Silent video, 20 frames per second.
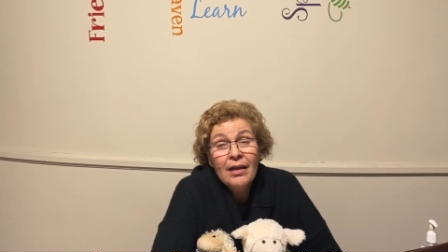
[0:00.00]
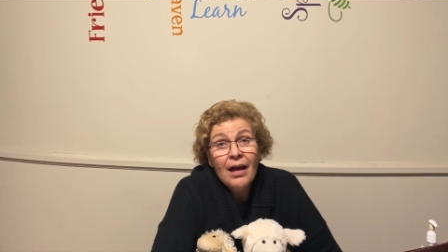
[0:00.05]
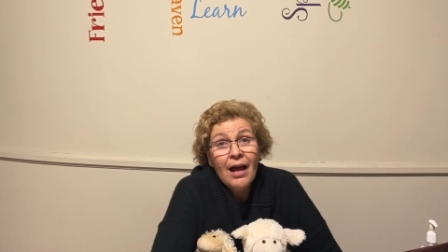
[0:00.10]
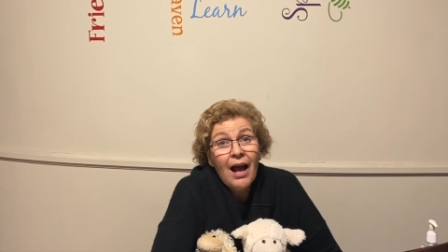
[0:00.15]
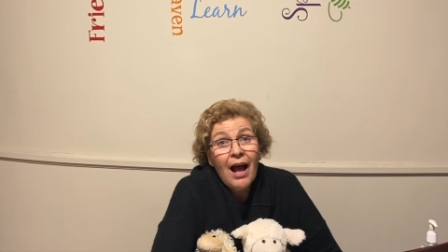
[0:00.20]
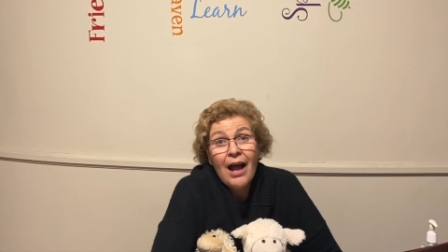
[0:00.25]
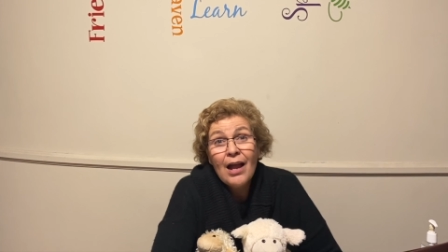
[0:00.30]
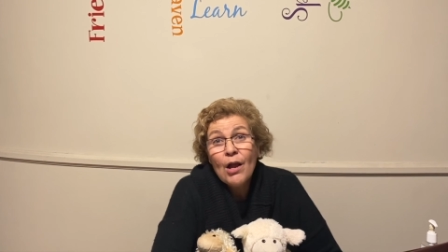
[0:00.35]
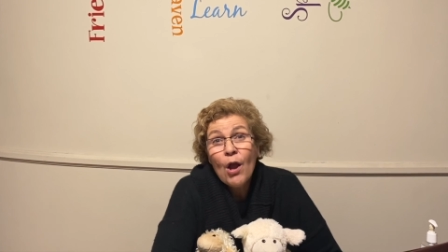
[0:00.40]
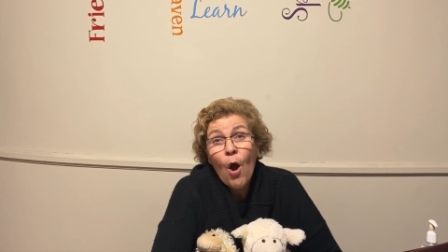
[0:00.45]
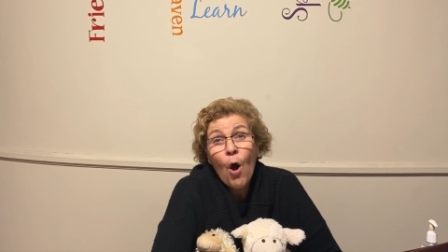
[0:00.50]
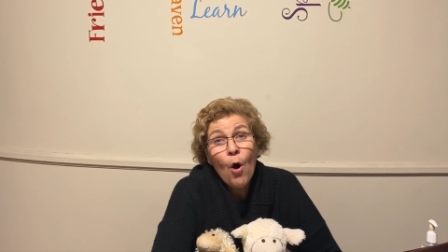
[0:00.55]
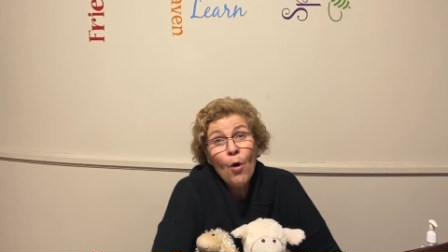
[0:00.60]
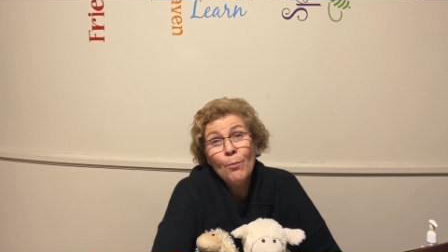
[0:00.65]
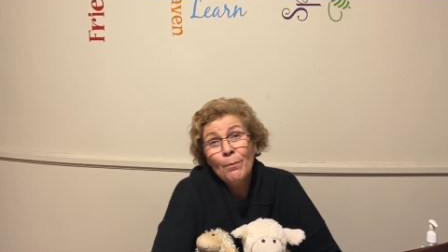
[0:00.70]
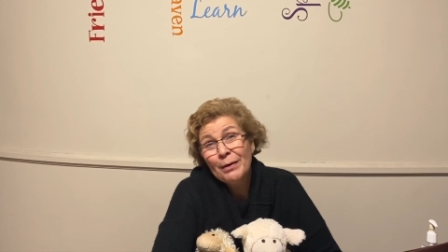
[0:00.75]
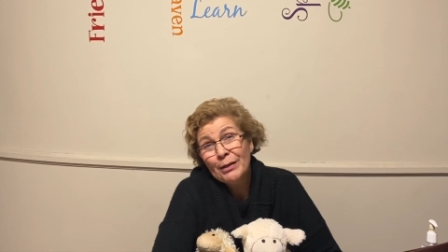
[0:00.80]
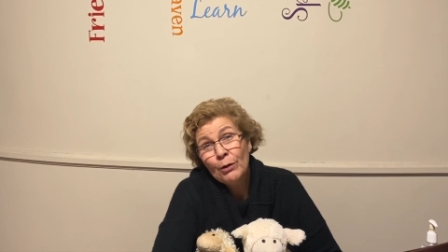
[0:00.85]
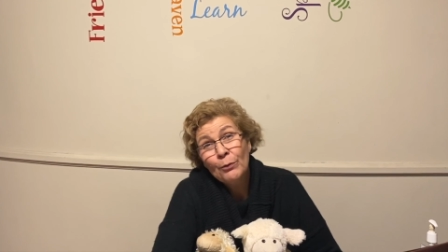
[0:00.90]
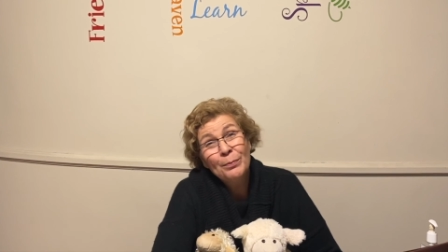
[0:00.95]
I
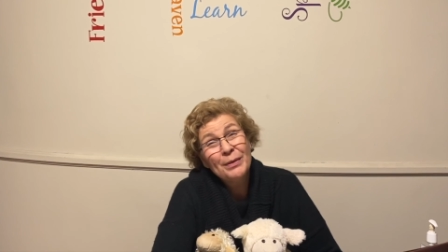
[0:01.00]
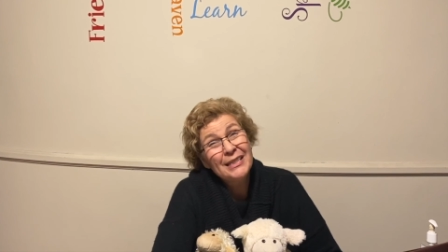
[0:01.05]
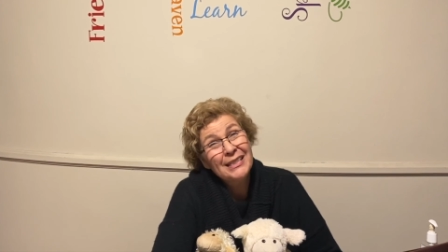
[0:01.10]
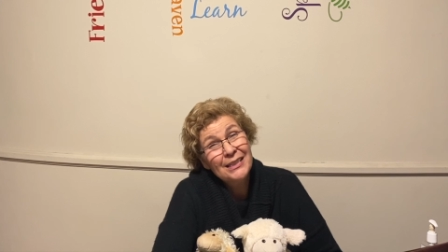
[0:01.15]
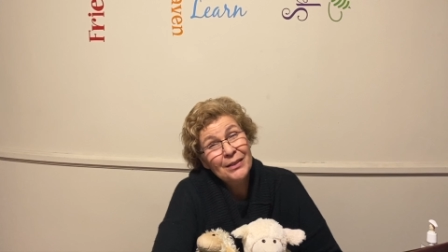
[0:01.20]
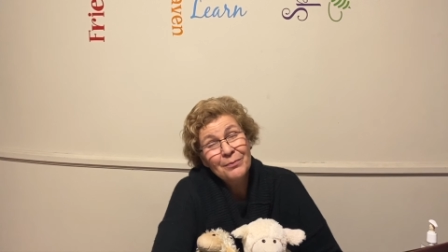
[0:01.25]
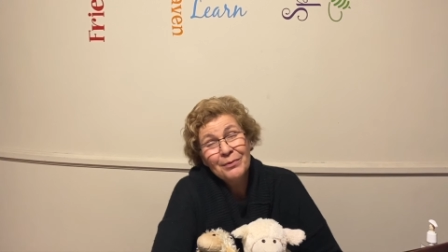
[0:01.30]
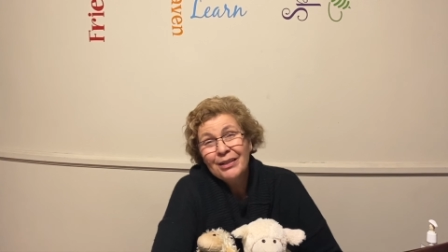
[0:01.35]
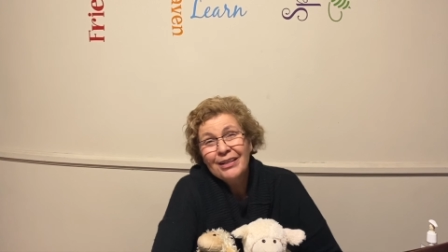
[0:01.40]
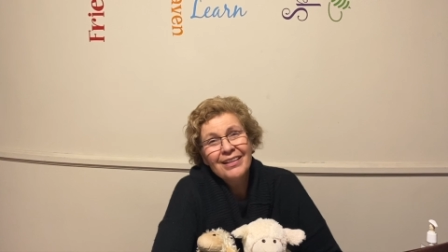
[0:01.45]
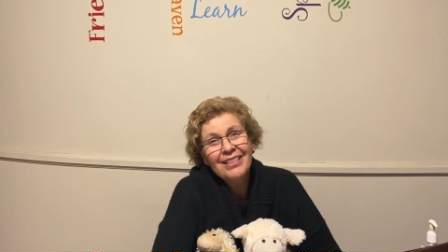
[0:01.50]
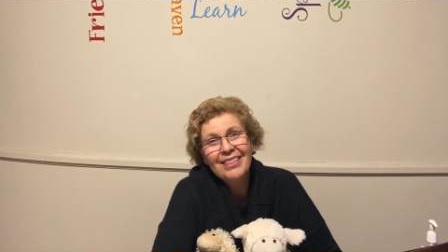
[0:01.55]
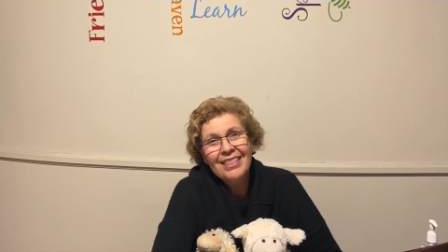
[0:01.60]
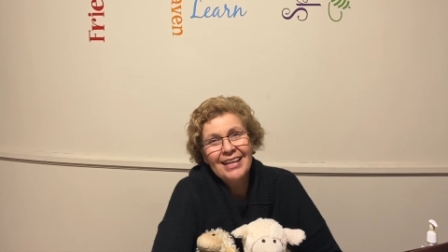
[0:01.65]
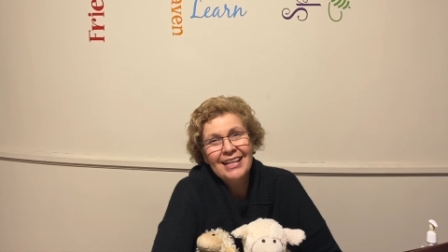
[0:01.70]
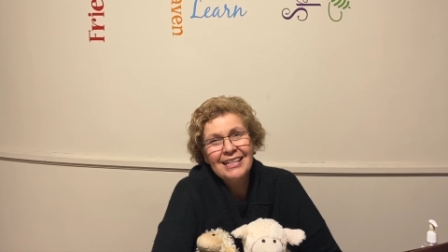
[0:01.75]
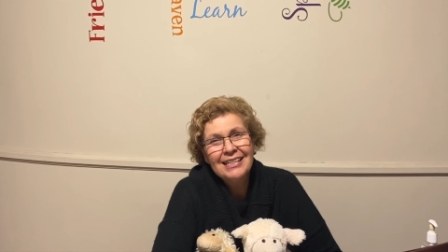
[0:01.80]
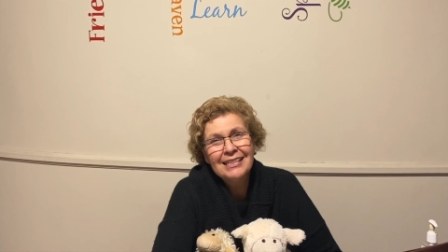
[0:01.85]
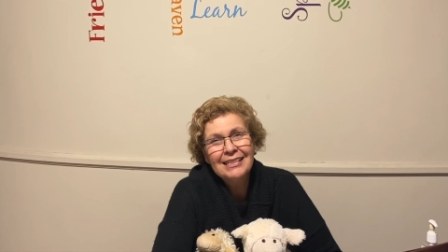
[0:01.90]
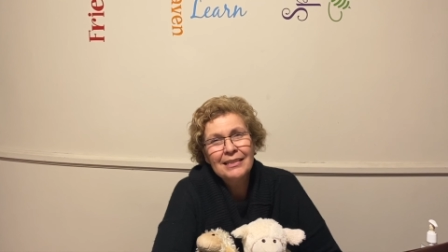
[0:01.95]
hope it'll be some good
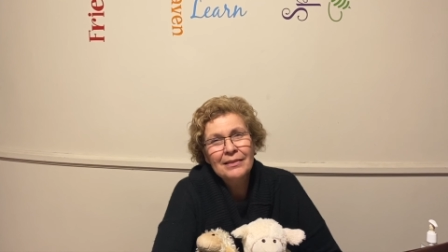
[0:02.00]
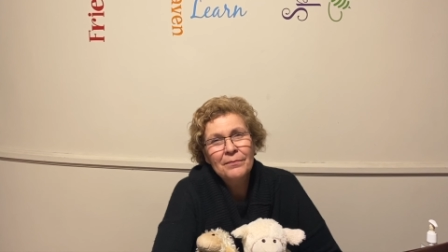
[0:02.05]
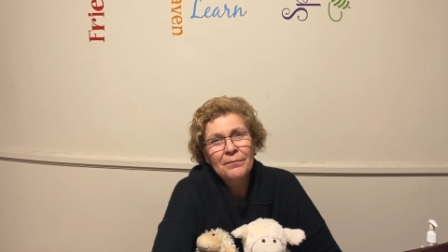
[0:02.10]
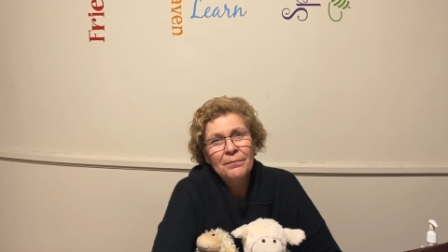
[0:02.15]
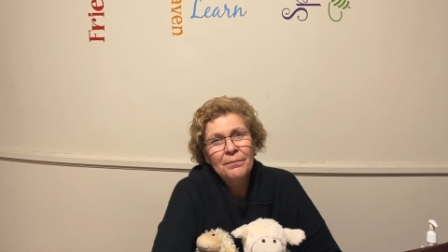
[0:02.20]
things.